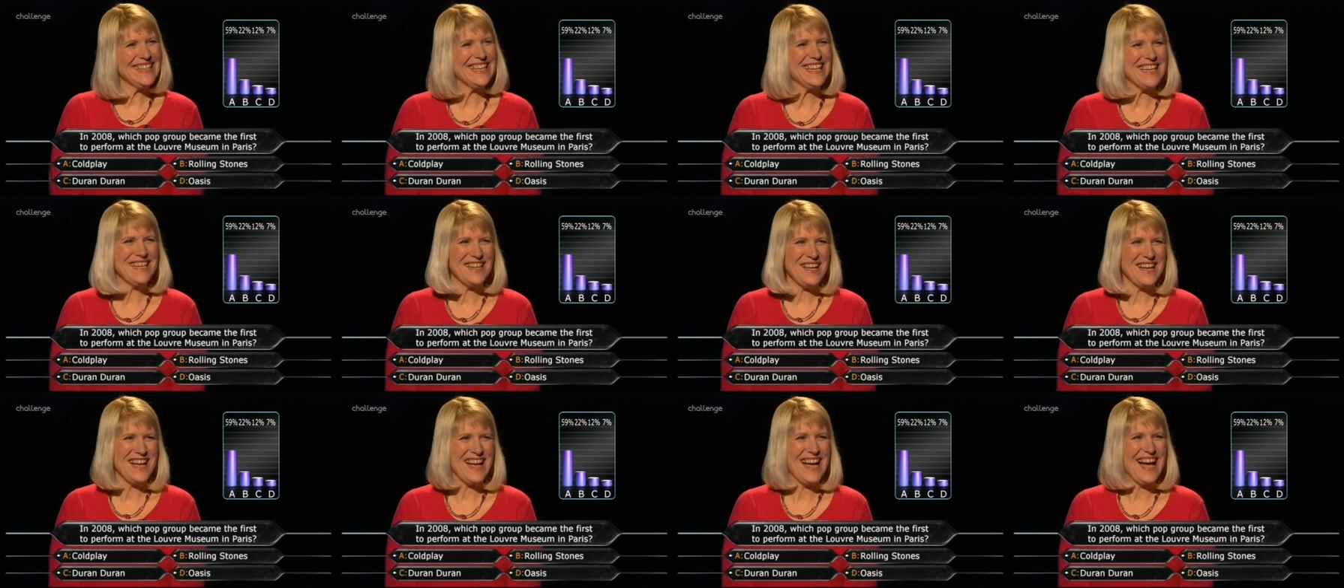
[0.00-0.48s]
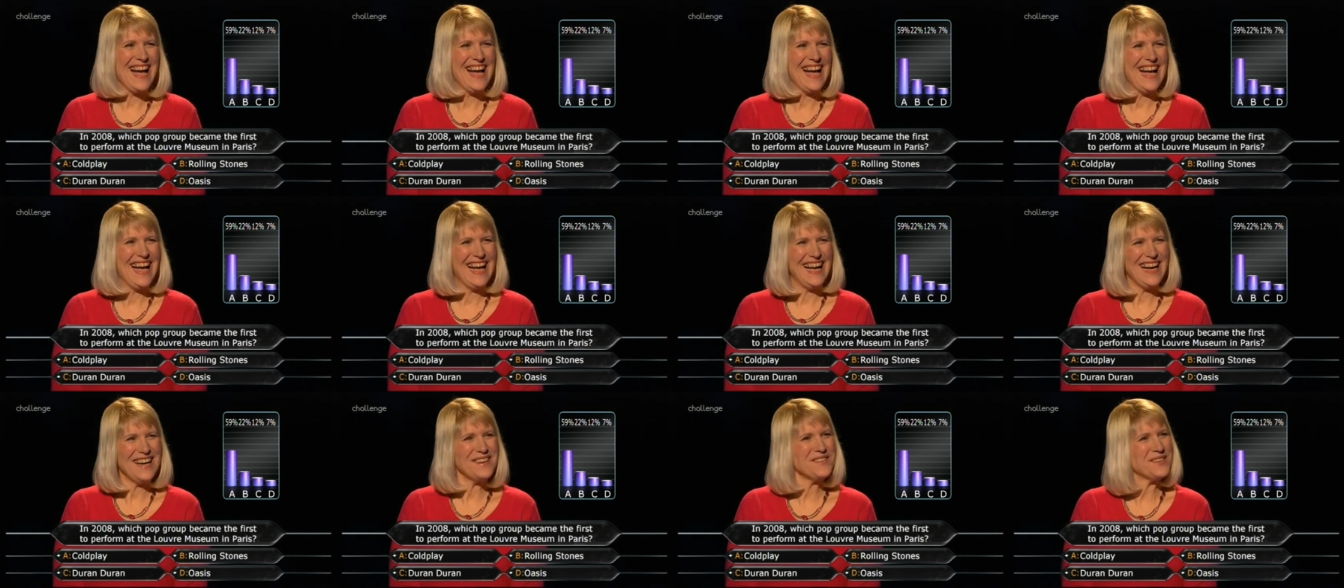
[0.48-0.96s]
You're going to say
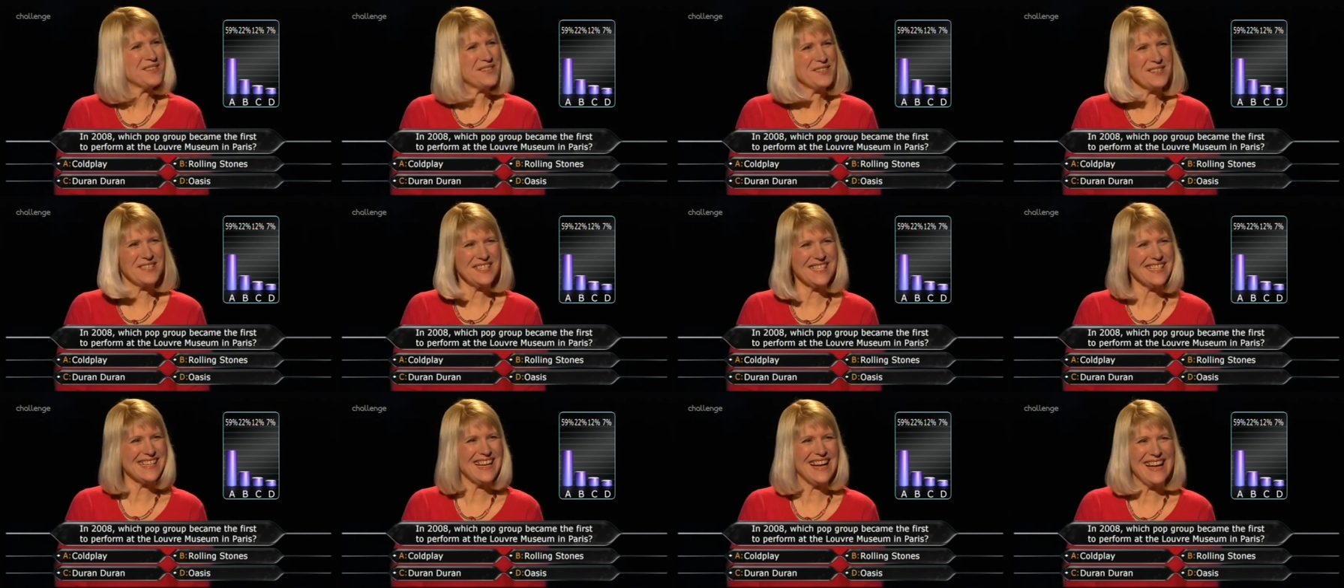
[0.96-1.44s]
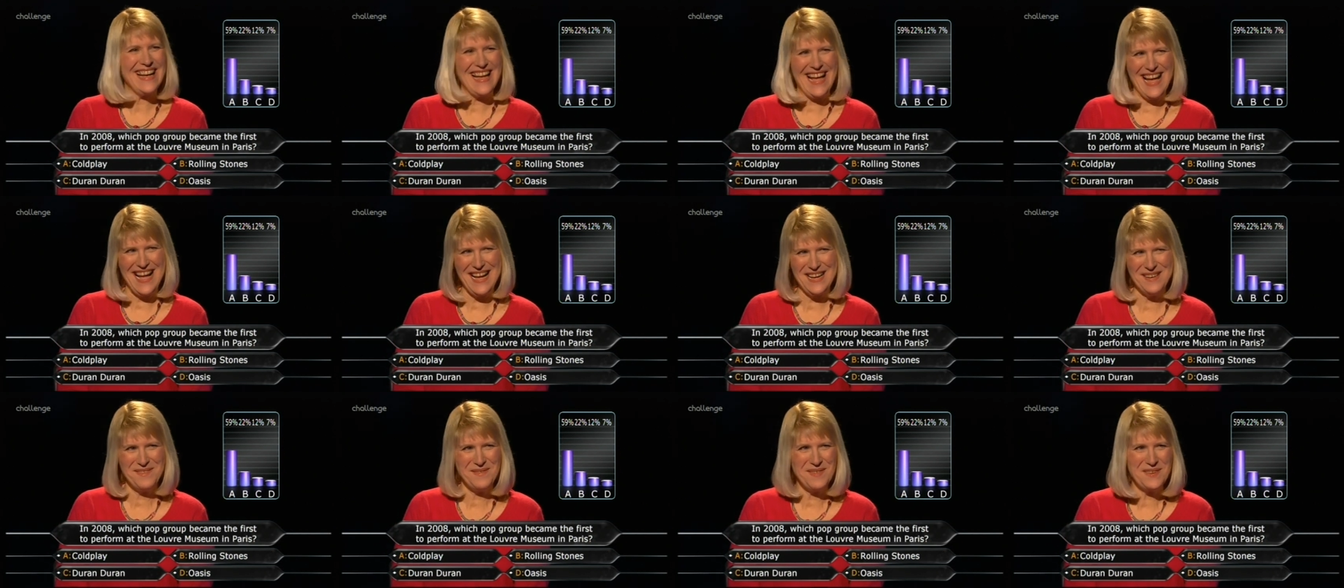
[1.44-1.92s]
that, aren't of you? Of course I
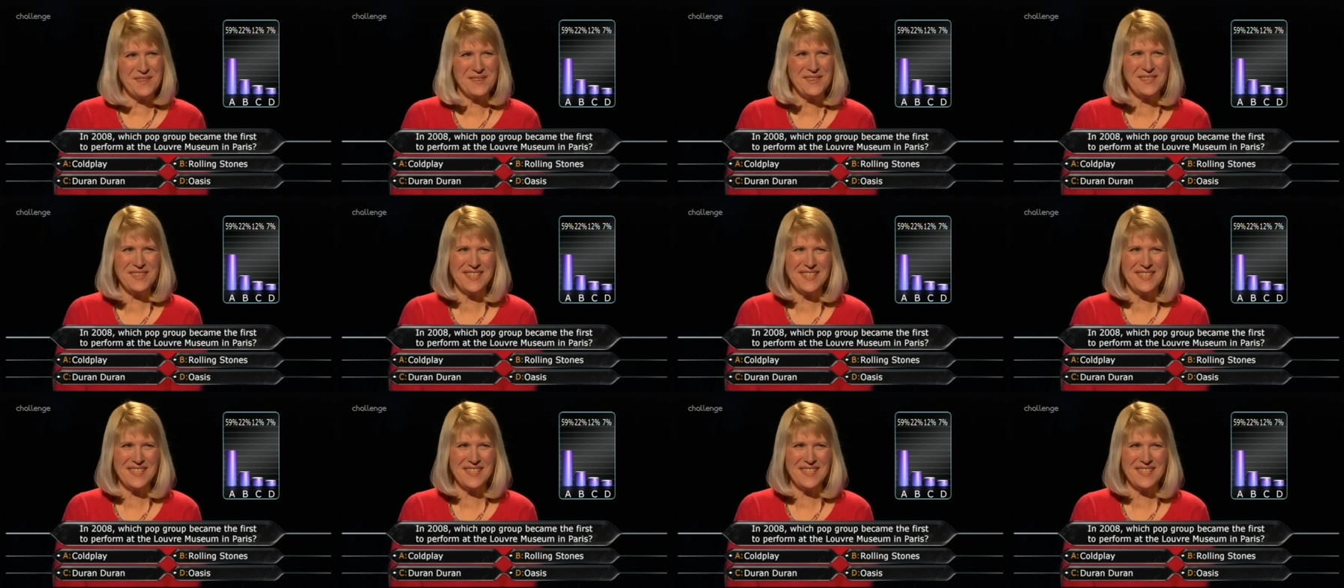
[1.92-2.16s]
am. Okay.